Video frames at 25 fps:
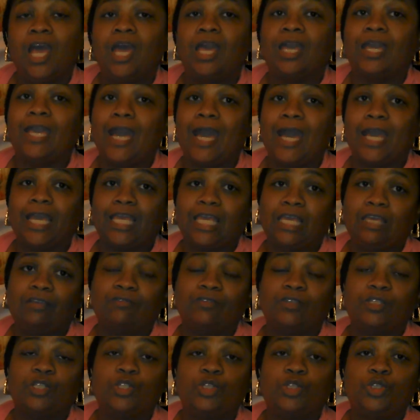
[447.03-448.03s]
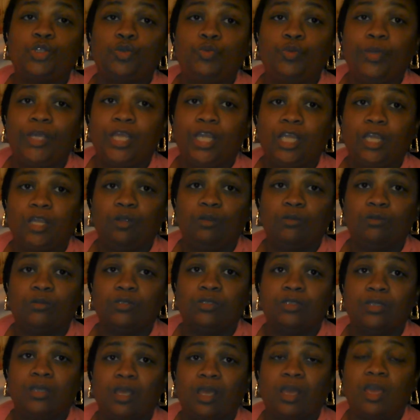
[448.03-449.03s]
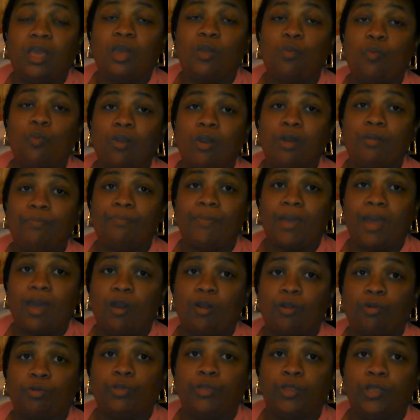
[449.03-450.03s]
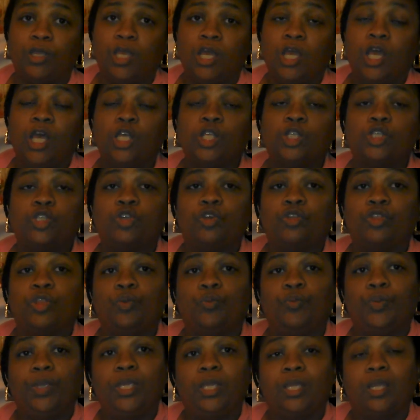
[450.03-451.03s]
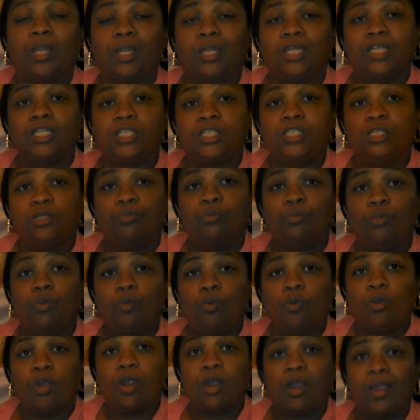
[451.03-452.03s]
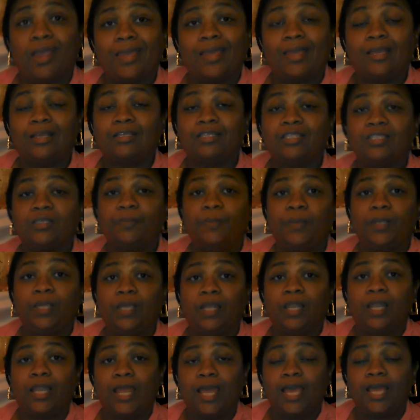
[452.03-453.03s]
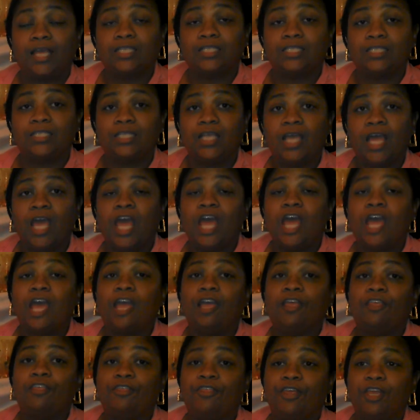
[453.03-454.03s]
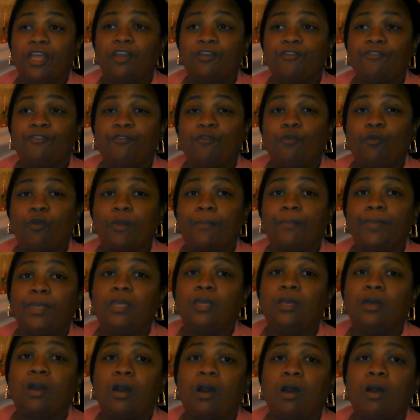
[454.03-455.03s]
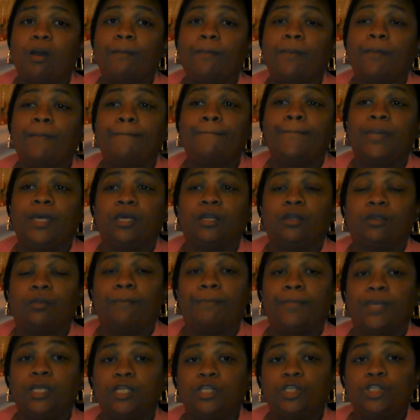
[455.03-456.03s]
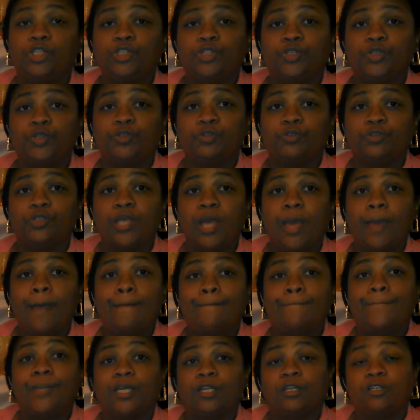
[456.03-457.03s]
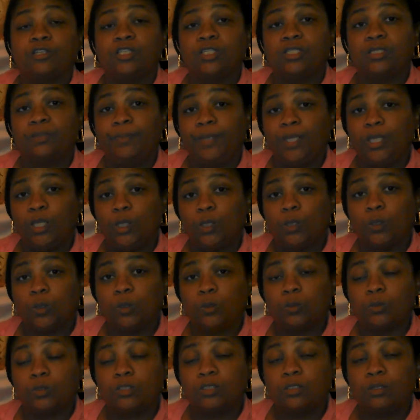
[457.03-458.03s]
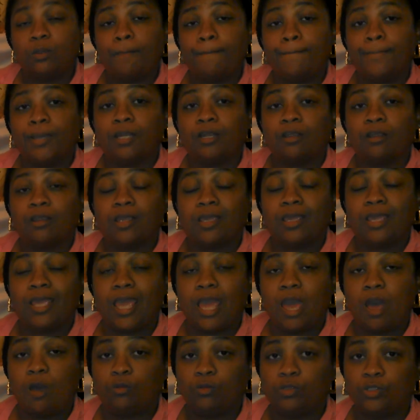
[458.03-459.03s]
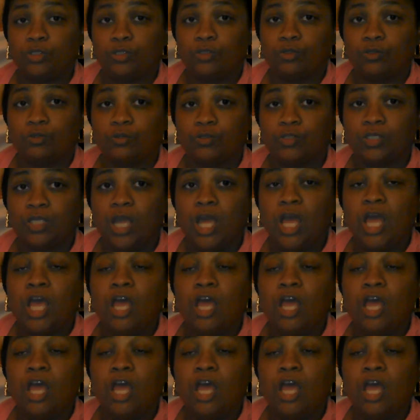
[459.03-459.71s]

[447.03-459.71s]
God gave us 2 ears and 1 mouth, so that we can listen more and speak less, and therefore become better ministers, better speakers, better counselors.